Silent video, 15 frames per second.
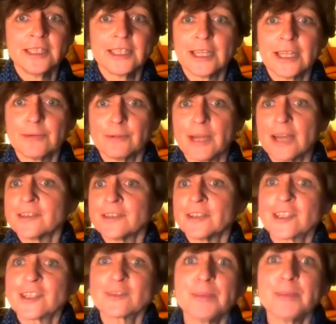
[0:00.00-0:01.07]
Yeah, we either
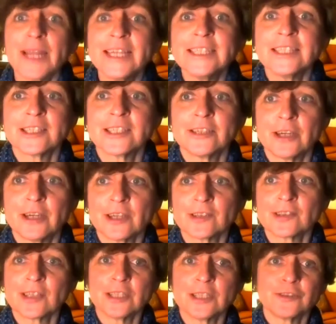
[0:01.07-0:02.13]
explain it to
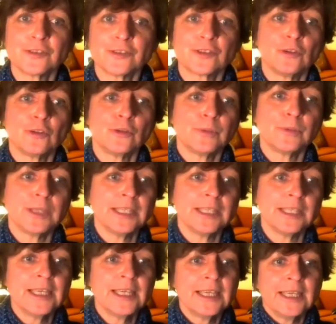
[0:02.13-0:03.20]
ourselves, or
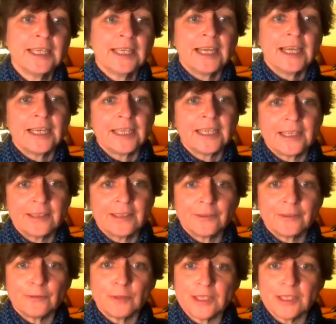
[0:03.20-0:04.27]

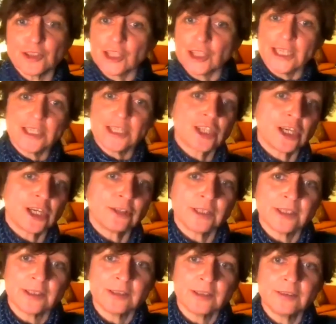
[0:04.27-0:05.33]
we change
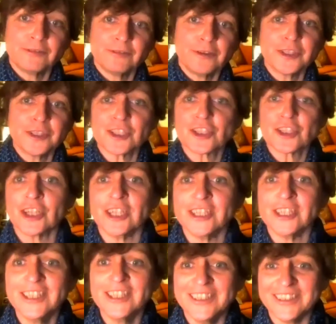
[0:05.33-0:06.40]
our furniture,
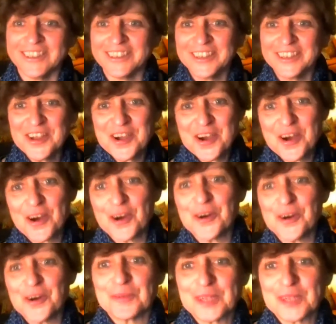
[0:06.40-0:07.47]

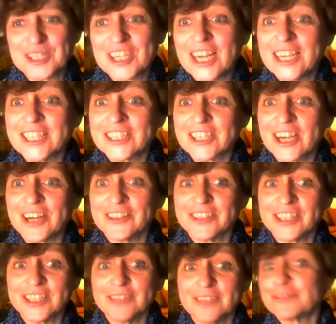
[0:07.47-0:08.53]
or we change
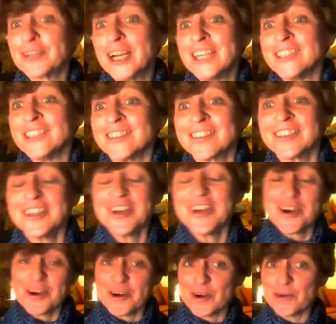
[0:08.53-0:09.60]
our friends,
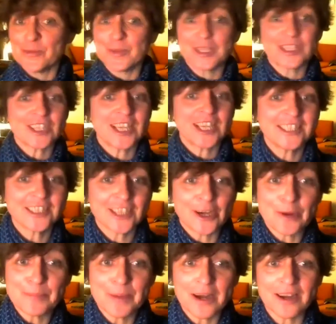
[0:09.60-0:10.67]
or we change
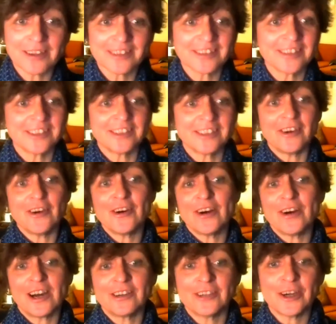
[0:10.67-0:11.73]
our partner or our